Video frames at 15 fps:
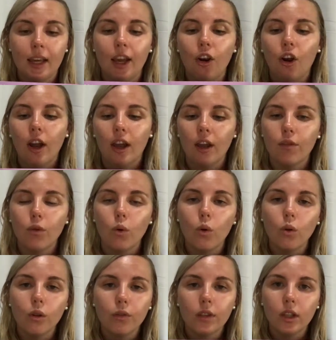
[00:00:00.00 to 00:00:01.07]
And I have
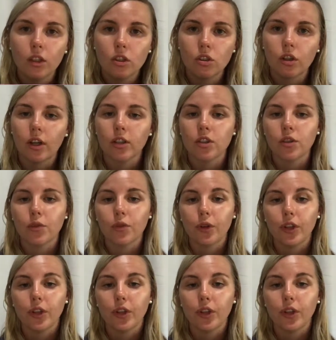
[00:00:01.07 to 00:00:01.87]
all of the instructions for